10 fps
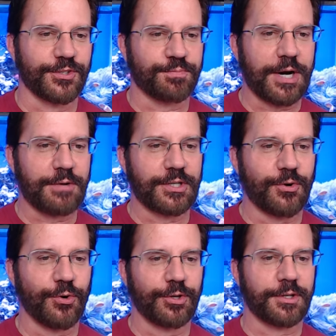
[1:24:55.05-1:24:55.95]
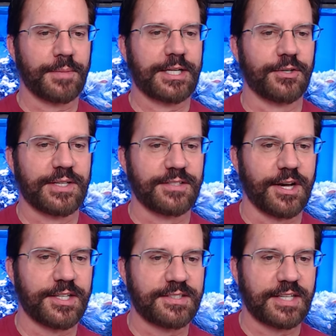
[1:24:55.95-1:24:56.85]
Brightwell Coral Amino is
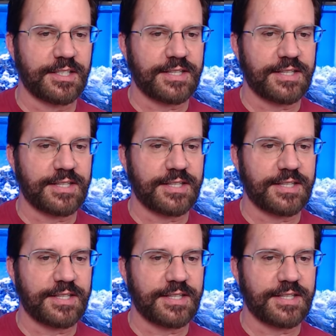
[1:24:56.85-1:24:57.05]
not intended